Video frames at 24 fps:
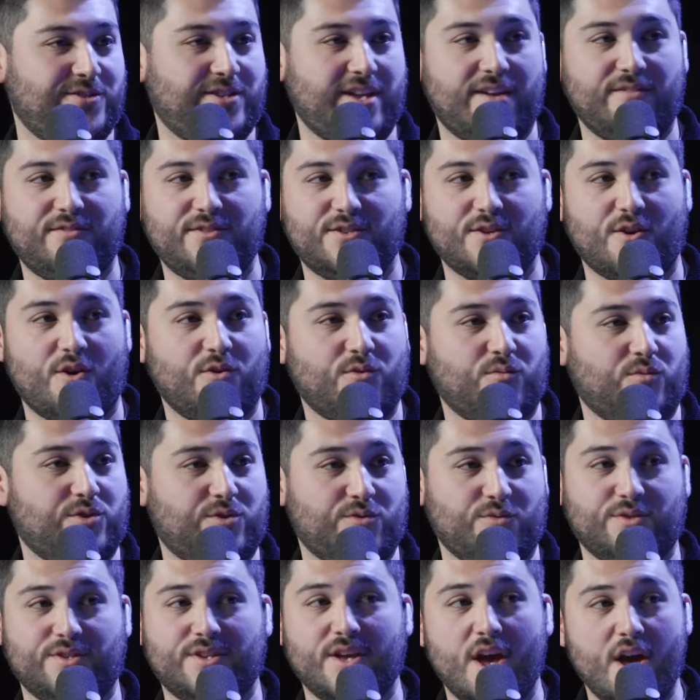Dave Stone, which
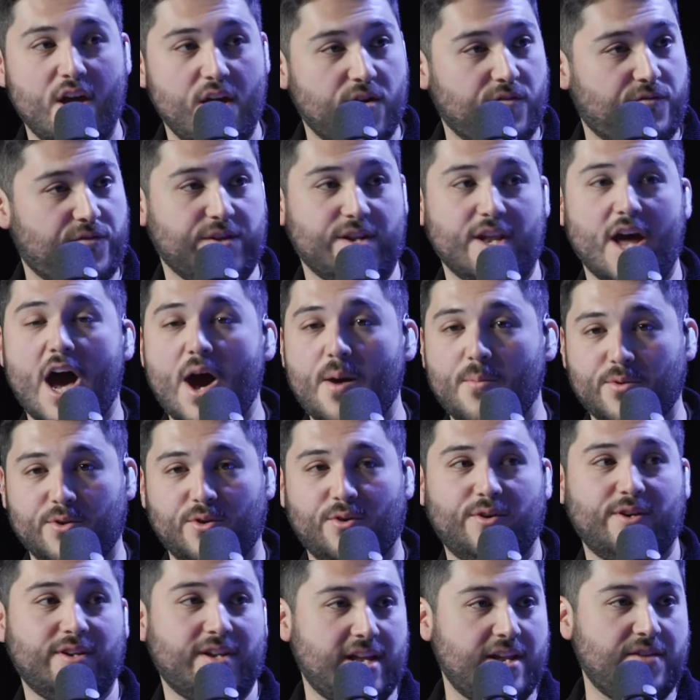was
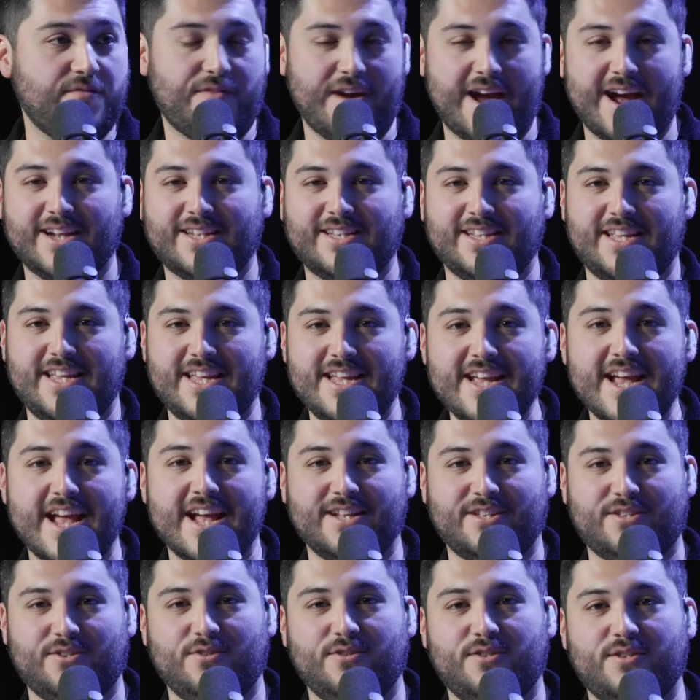phenomenal. And in fact, he
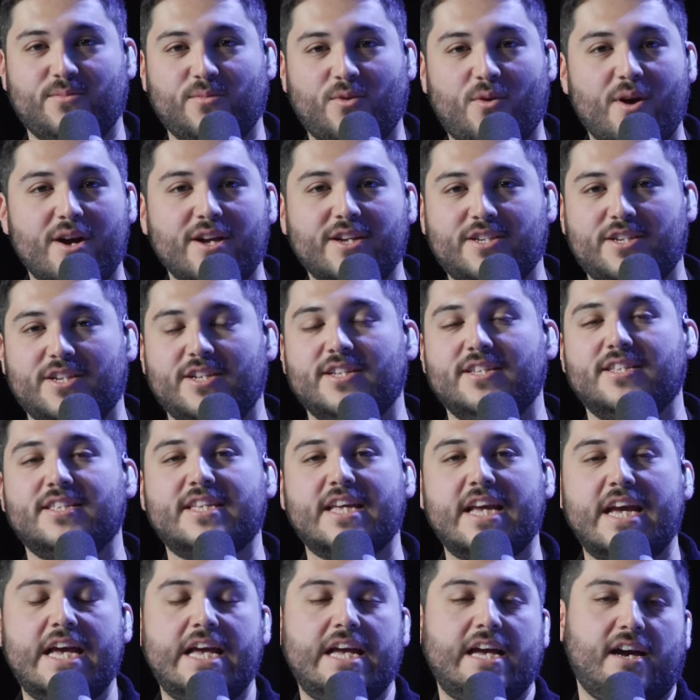answered some questions
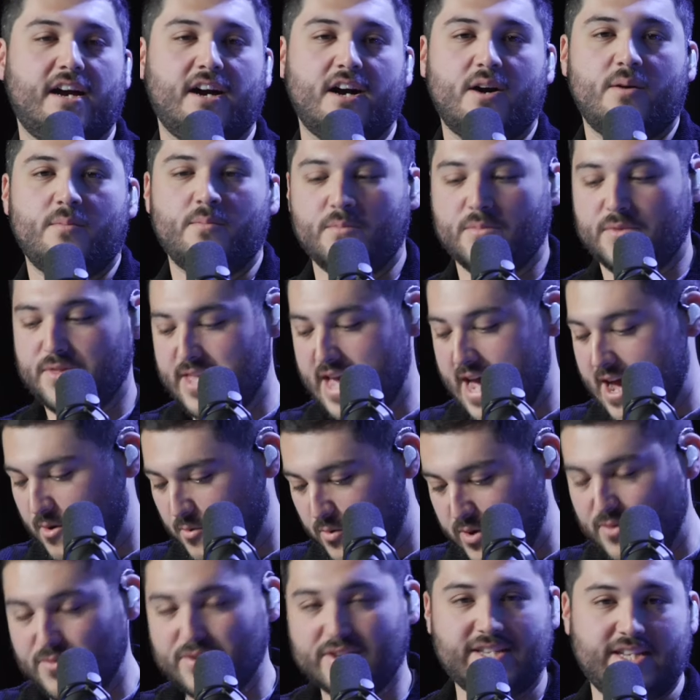um, that
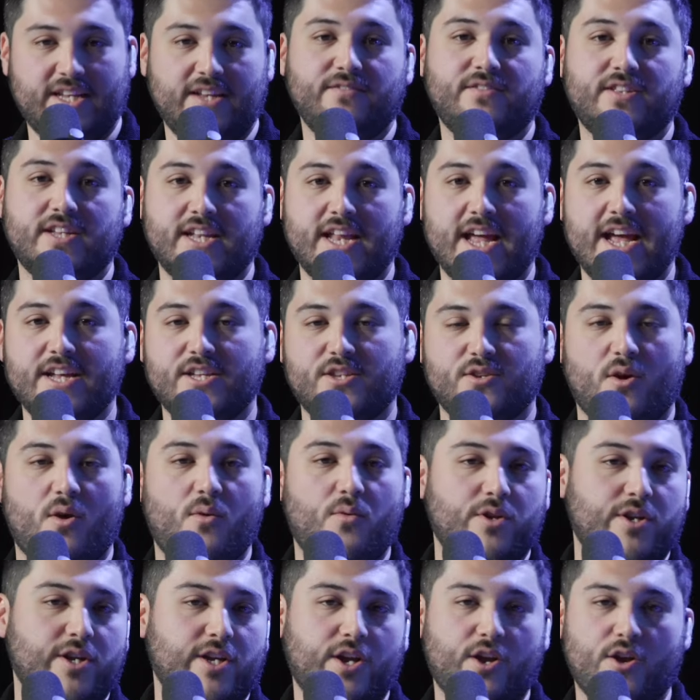we received today. So I
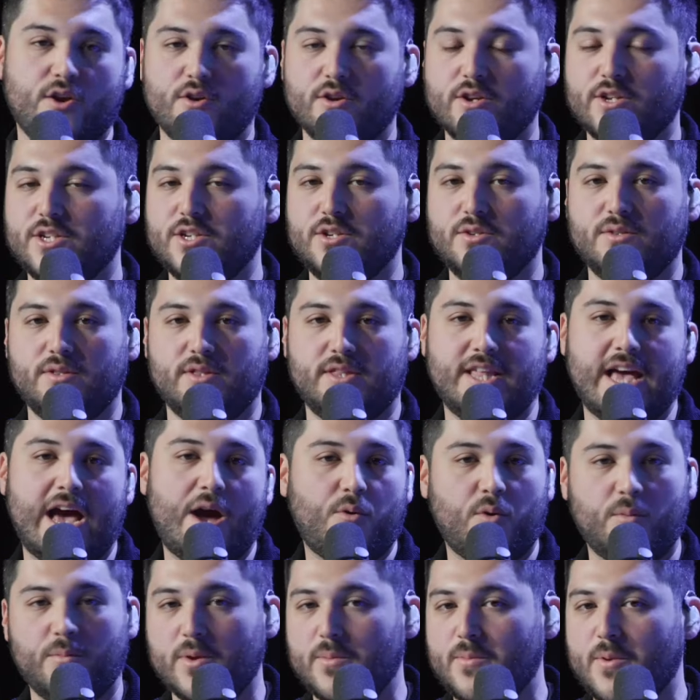want to encourage you that
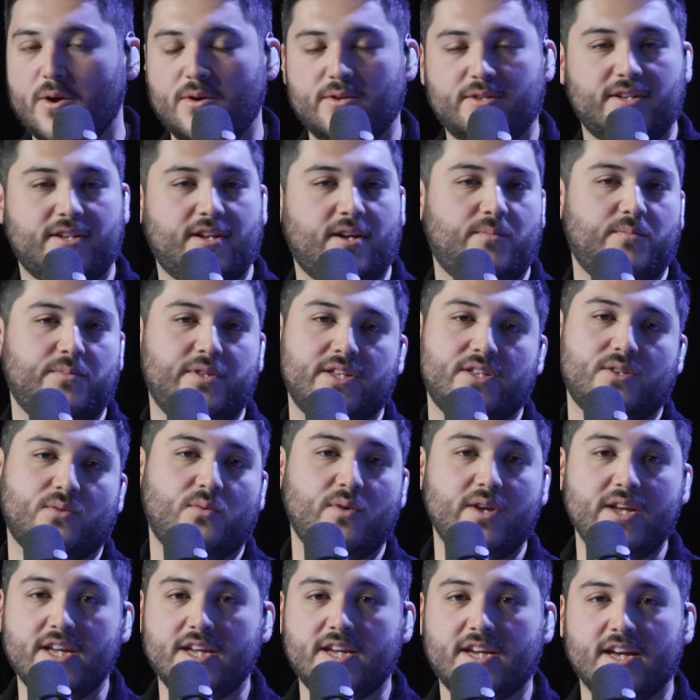will be posted up this
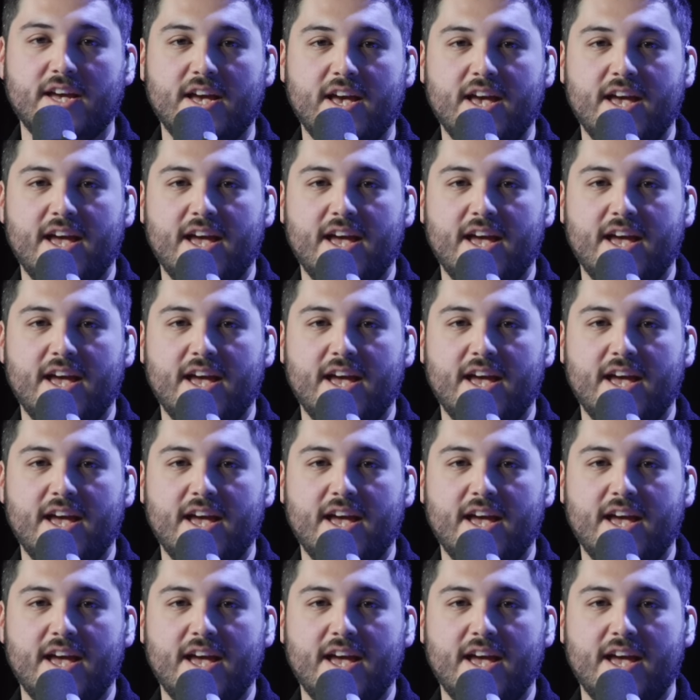week.